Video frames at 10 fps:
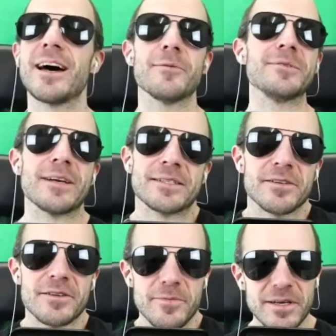
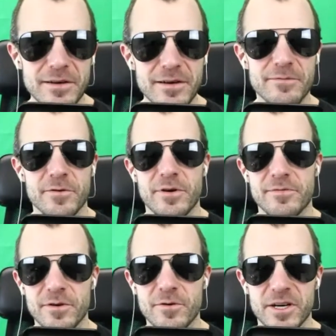going to be a
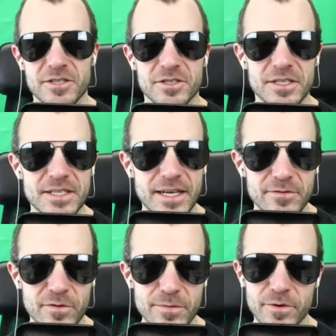forever question. The state
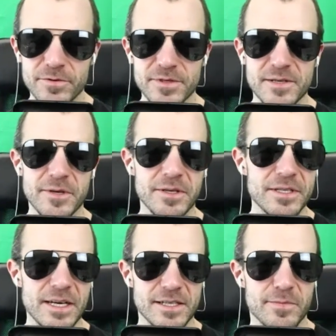of
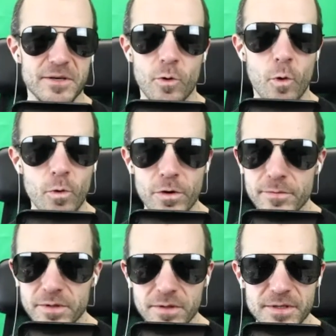reproducibility has been
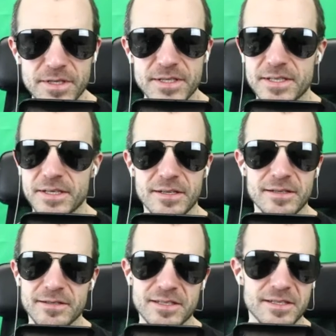horrible
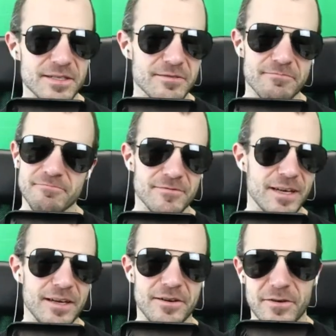since,
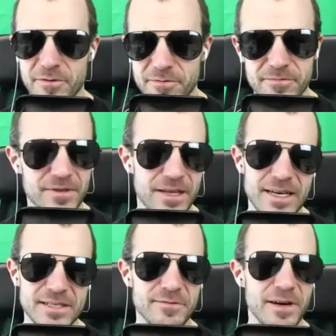I don't know, for the
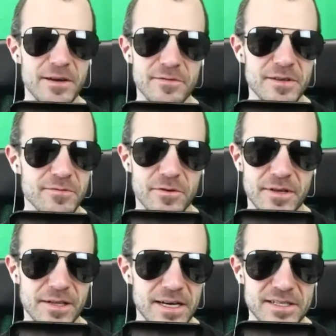last 5
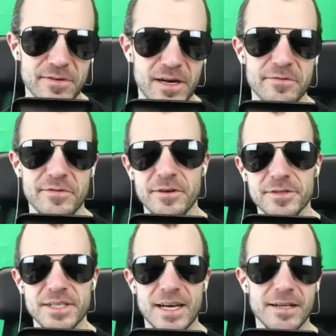
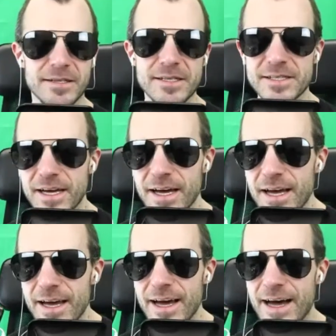years at least.
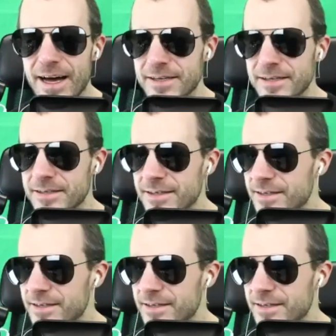And